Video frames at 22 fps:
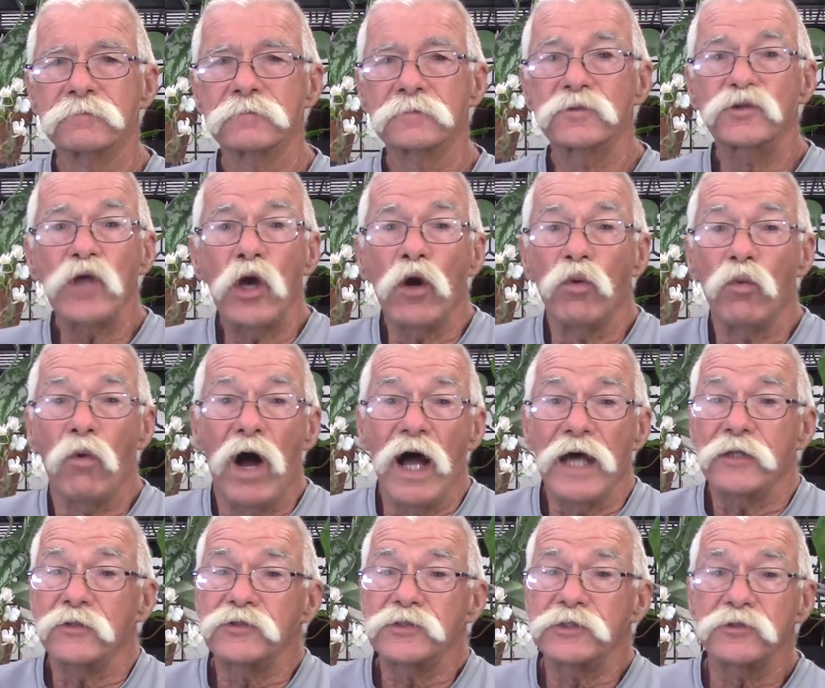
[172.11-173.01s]
So
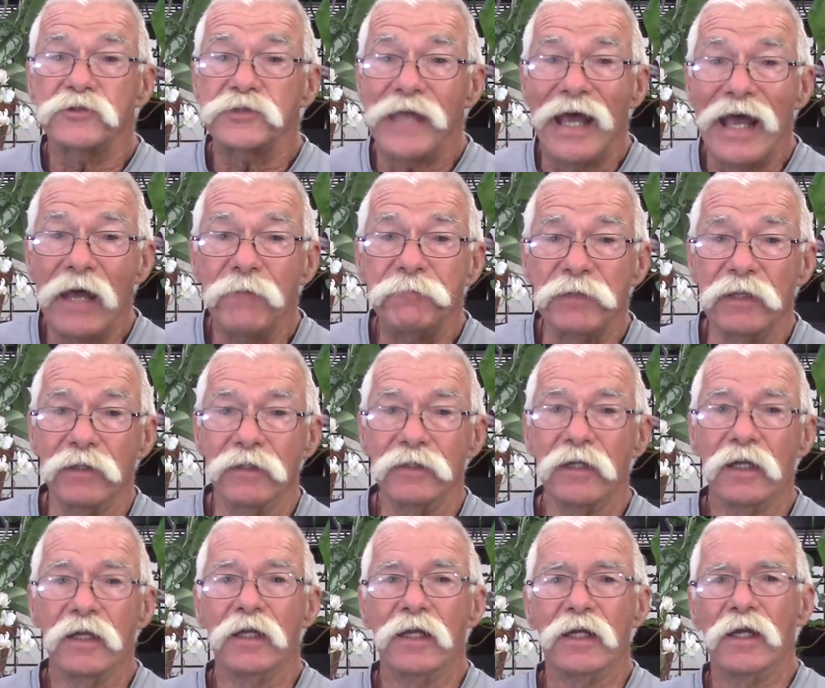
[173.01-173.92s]
why does this happen?
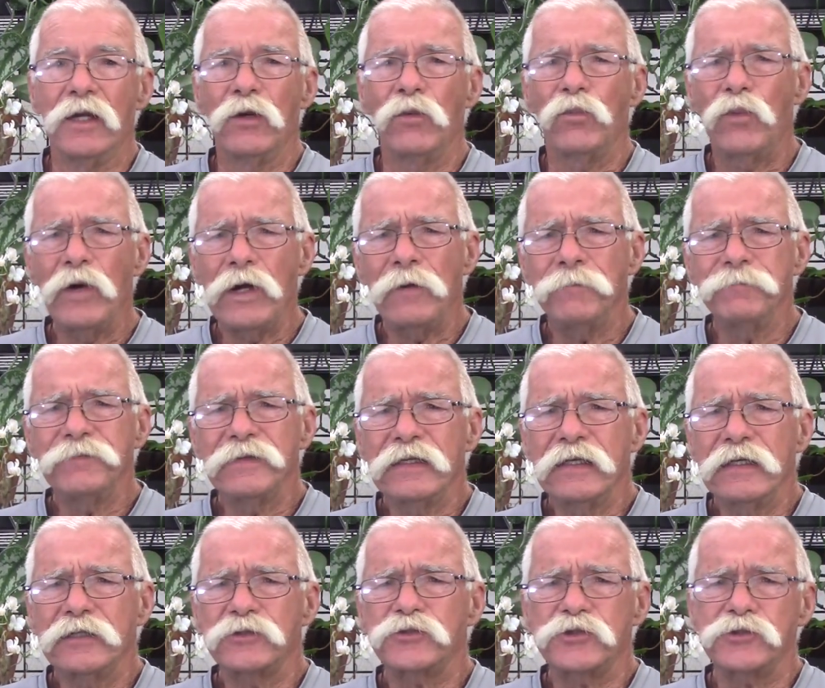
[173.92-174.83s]
Well,
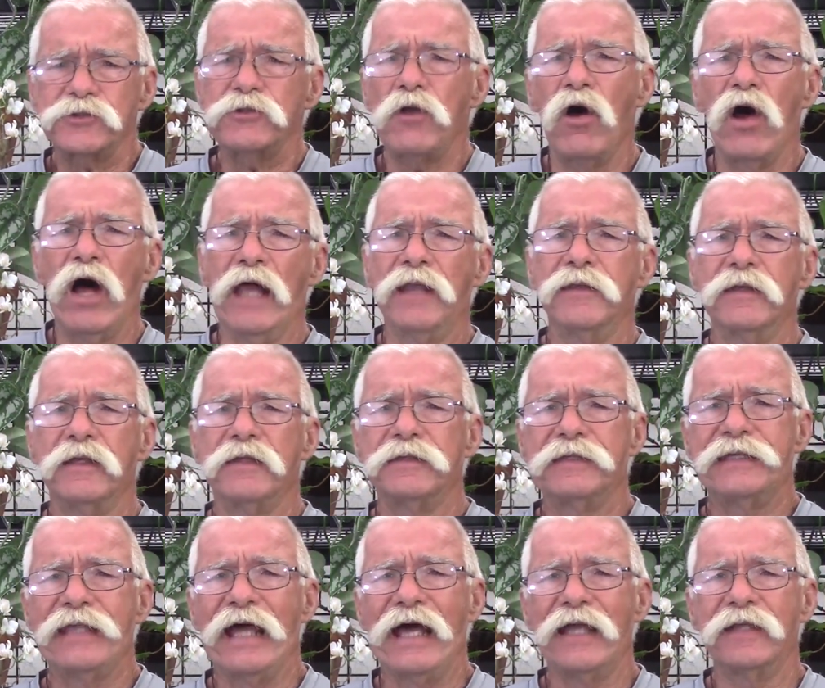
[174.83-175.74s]
it's thought
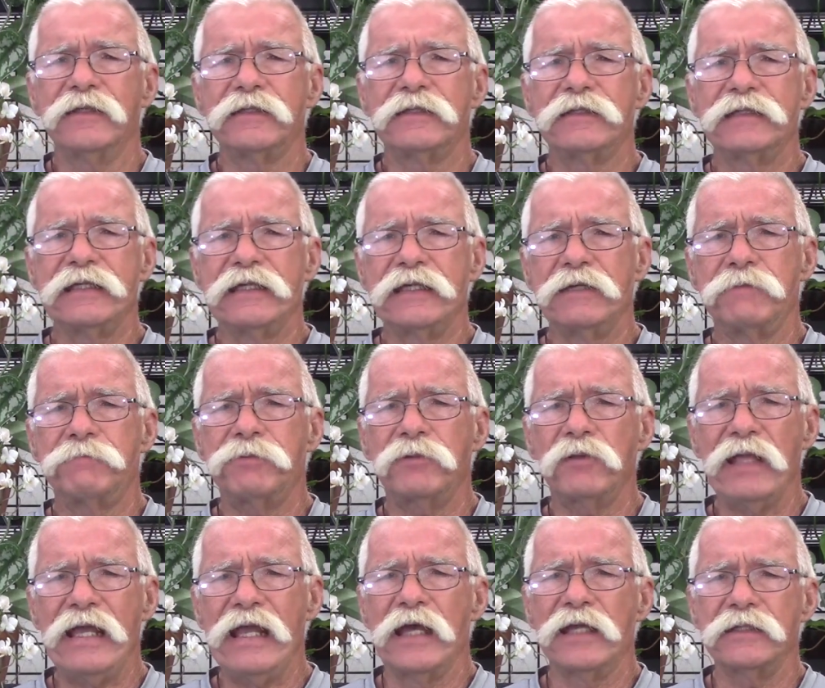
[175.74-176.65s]
that the
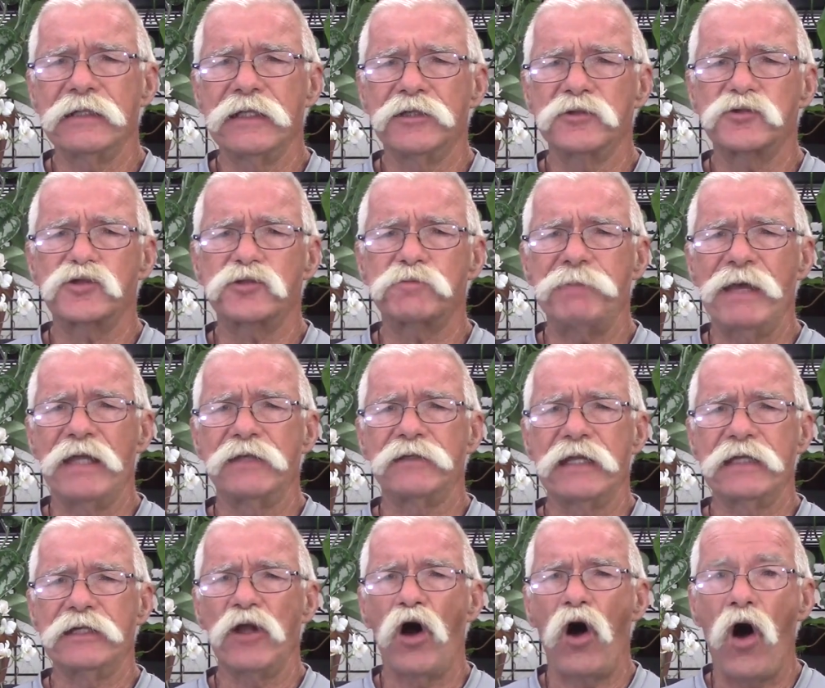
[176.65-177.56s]
plant is
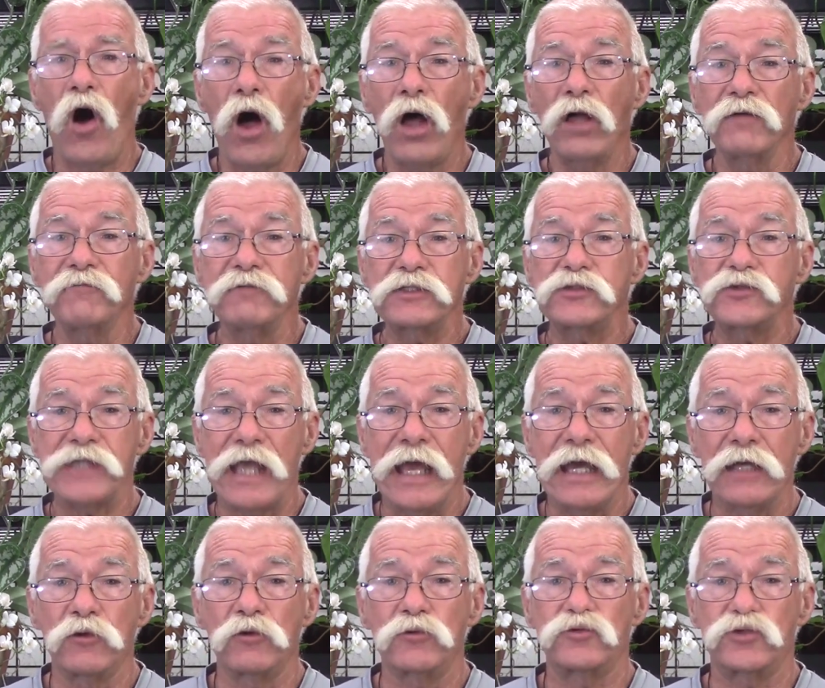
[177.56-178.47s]
spending all of its
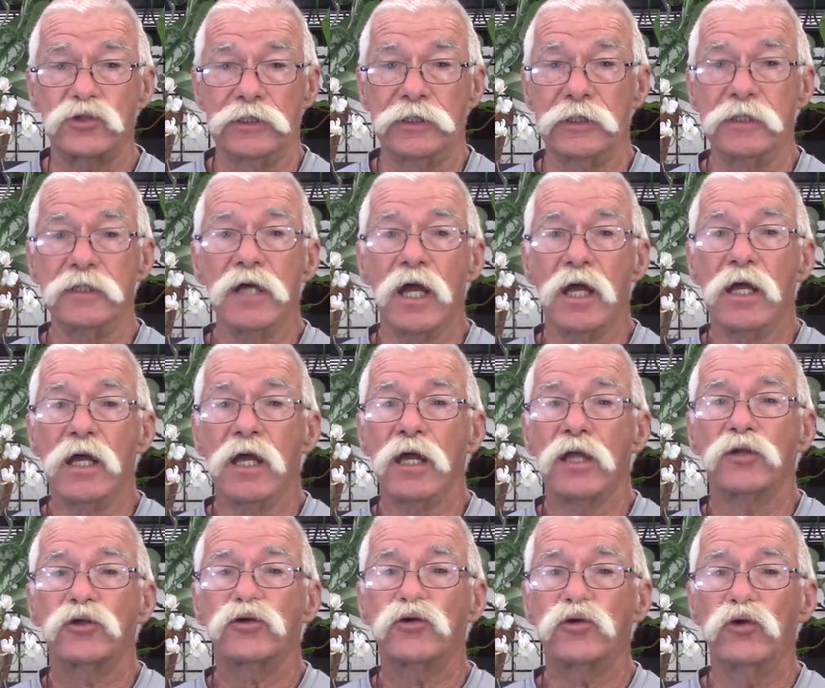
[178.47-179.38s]
energy
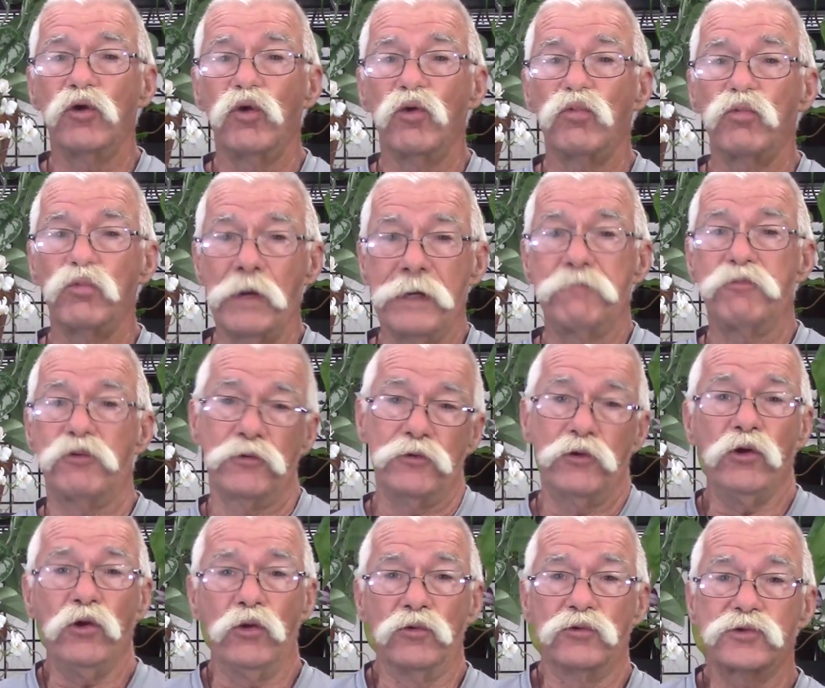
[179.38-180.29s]
to
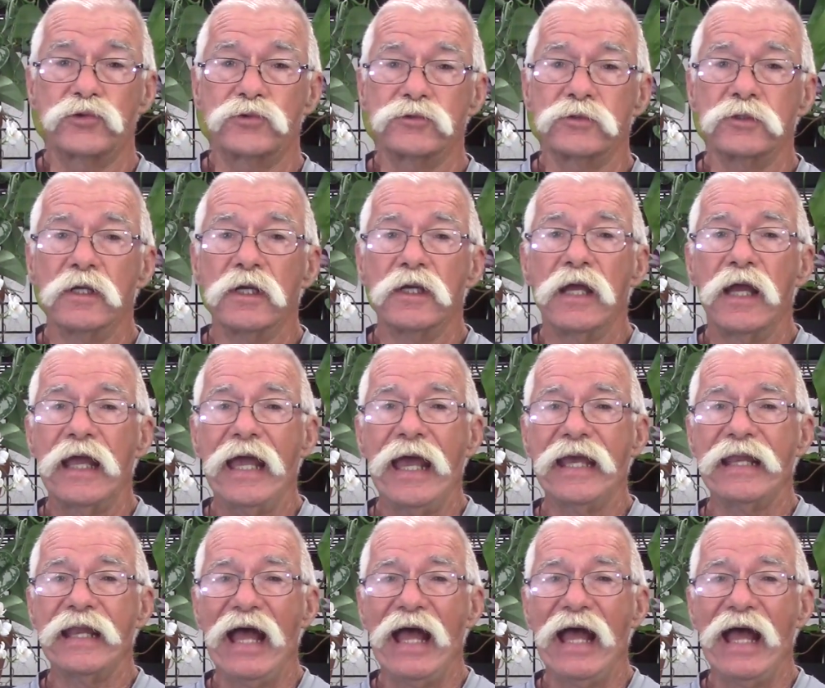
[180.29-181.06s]
reproduce. And